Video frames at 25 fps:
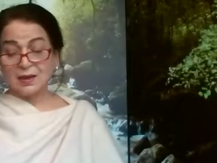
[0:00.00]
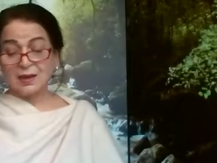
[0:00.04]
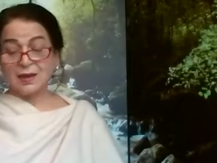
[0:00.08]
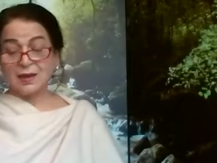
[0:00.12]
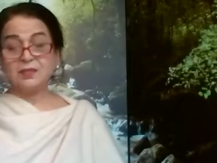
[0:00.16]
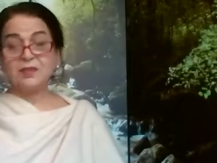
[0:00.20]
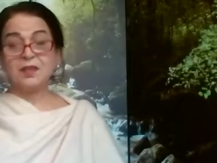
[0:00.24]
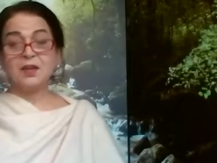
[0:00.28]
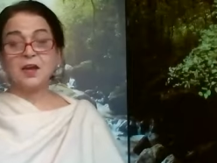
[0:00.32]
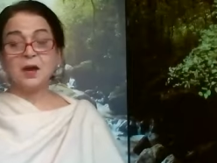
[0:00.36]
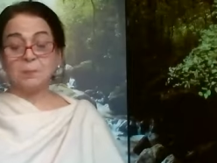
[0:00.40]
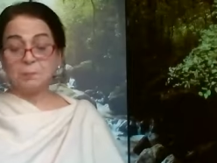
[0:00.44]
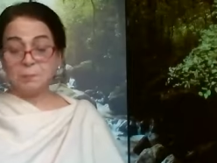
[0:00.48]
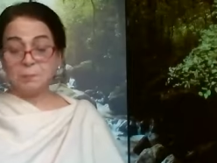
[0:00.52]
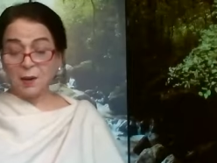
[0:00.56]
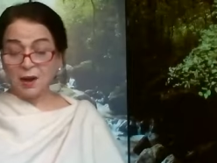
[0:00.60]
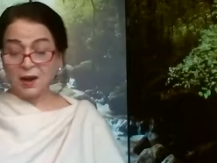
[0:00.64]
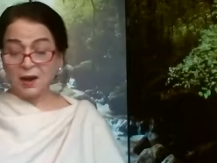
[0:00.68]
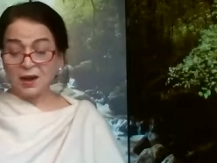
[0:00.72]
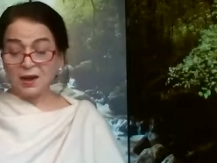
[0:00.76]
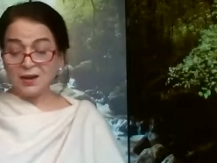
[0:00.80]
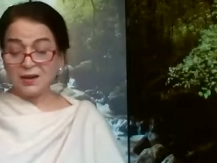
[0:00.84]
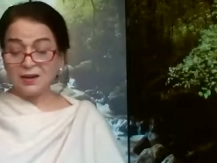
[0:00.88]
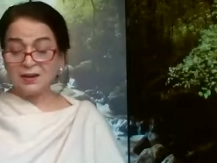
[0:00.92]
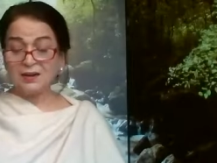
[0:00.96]
And the
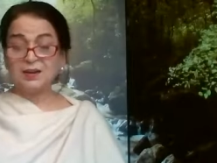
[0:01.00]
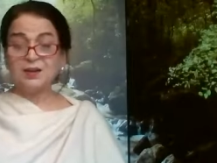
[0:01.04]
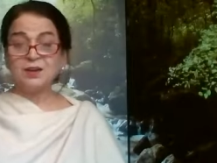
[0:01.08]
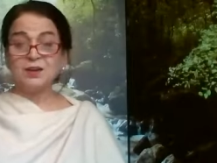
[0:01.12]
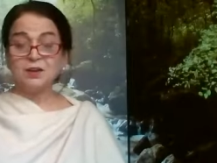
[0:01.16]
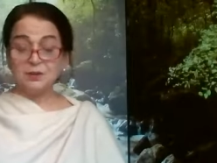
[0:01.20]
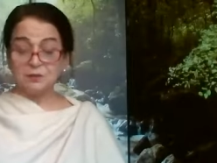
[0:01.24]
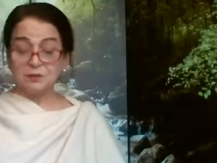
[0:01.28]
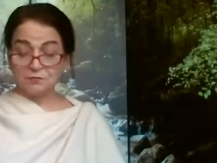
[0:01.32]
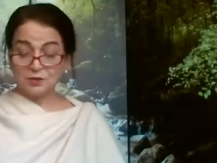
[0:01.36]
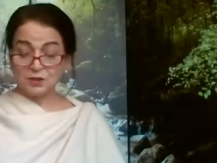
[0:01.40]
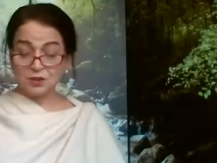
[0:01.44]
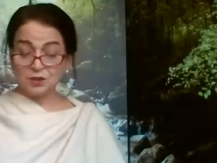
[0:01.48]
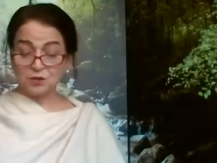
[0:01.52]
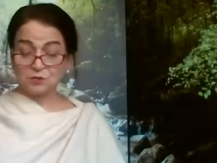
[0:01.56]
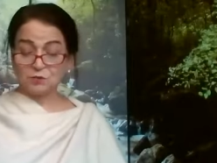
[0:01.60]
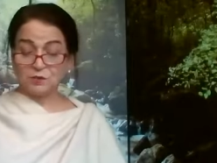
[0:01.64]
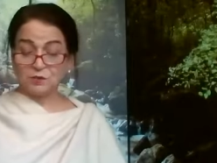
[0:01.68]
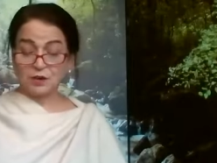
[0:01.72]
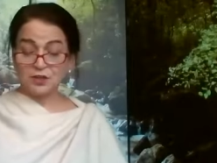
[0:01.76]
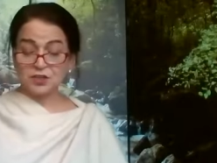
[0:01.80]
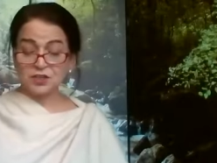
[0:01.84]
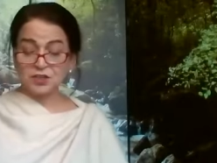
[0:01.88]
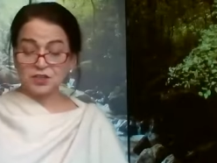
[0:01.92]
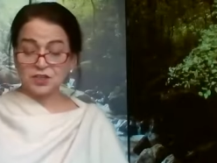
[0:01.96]
apan which
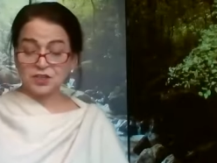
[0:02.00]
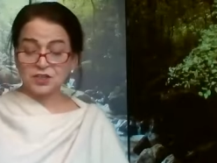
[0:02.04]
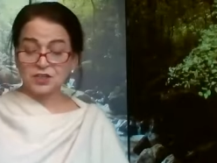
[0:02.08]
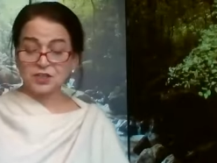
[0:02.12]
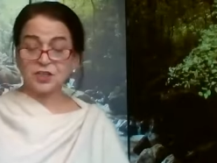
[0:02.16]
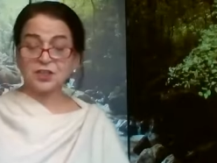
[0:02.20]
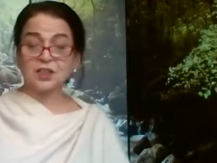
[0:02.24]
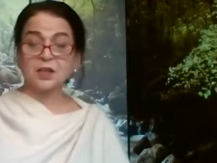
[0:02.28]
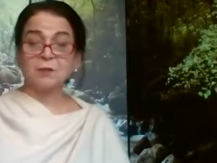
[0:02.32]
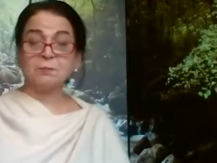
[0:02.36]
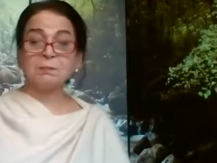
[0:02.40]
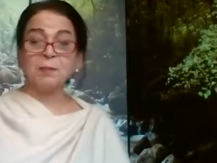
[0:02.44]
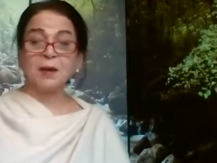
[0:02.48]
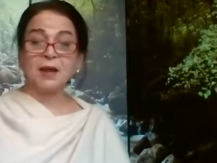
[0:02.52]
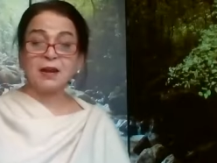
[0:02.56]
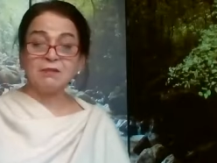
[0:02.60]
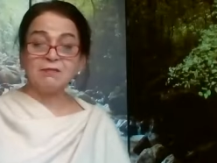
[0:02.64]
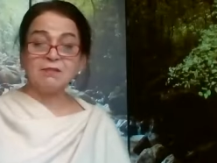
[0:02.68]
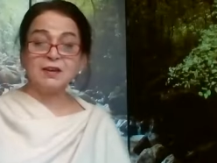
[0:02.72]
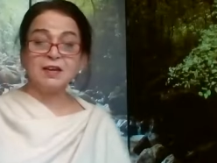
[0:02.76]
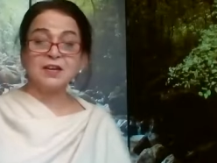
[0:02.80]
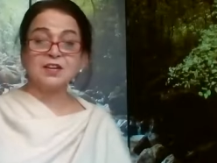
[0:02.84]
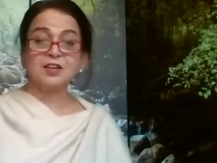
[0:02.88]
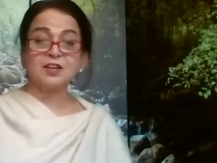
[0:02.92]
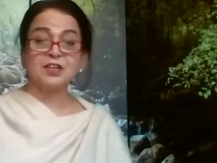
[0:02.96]
functions in the
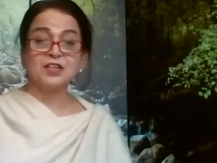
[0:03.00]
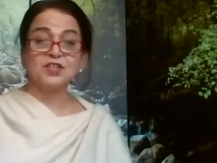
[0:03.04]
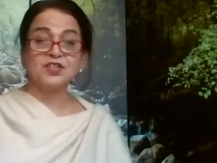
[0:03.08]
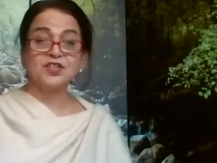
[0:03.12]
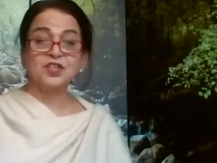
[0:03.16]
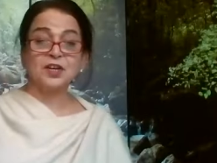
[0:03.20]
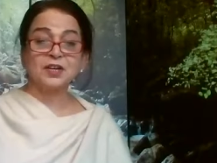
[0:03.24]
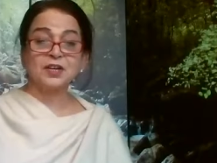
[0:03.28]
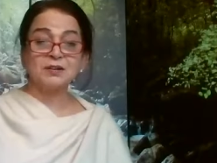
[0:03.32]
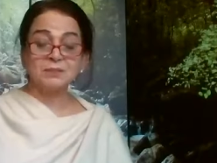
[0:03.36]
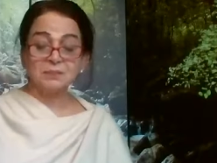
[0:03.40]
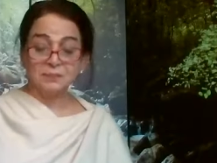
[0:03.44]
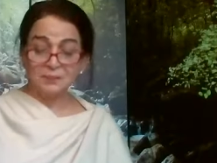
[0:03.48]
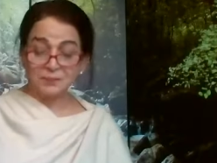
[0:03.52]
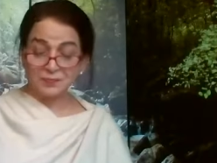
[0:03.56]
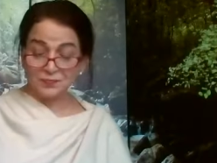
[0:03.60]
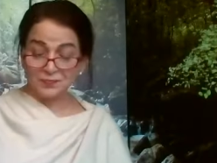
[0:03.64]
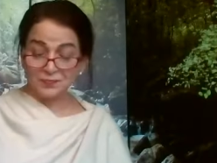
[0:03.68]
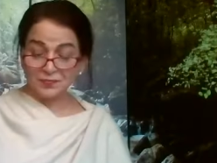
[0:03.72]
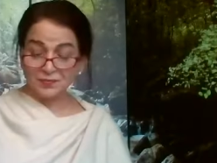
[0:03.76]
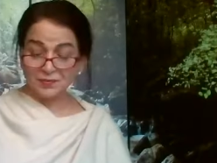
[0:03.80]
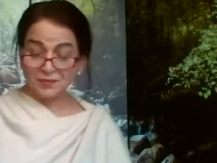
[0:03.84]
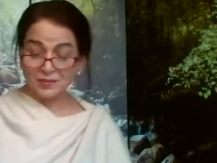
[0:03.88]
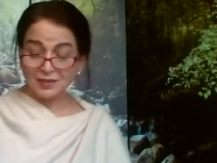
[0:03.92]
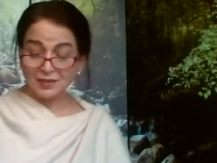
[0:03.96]
pelvic region
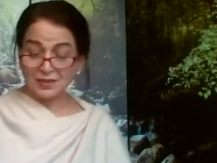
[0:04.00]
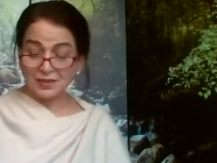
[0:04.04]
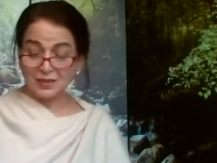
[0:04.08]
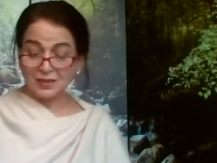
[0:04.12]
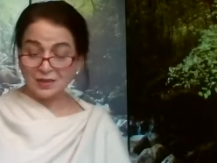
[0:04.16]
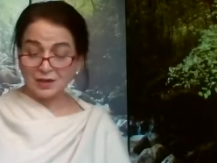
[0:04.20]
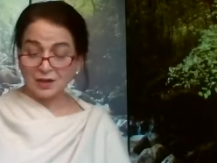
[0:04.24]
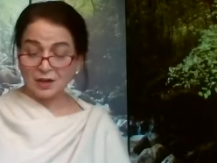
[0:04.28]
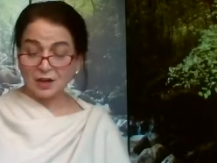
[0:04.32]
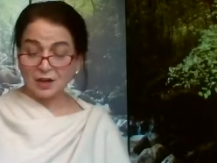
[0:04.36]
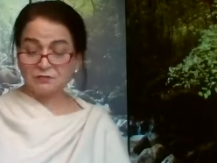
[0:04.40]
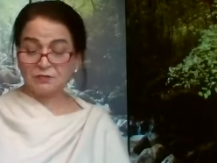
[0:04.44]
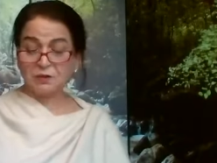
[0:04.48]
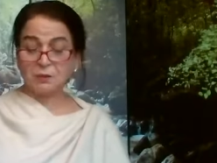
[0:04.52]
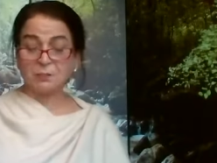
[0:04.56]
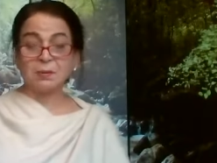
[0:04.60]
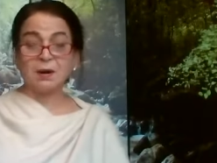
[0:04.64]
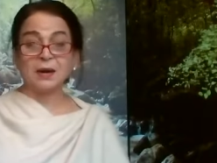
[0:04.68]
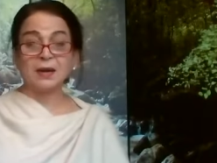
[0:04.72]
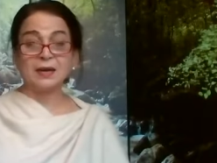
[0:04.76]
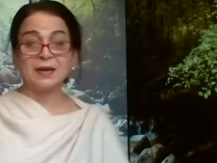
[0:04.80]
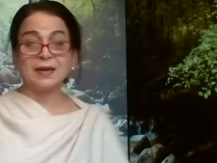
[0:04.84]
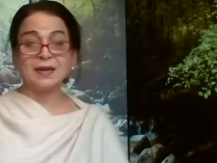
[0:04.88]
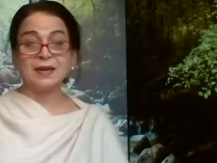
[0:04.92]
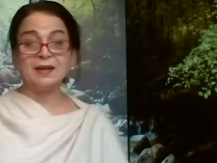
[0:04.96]
of the
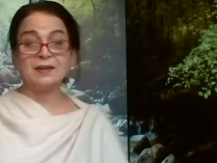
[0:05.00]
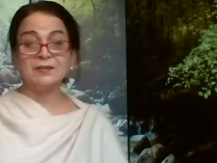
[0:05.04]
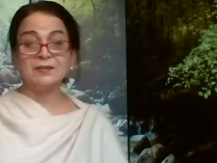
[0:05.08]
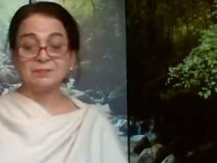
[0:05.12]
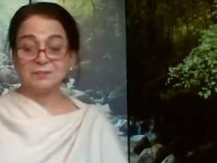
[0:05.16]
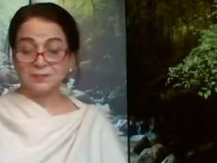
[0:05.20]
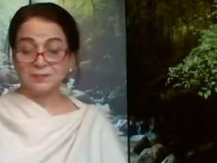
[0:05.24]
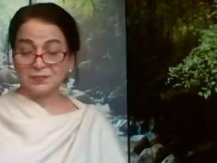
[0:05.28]
body,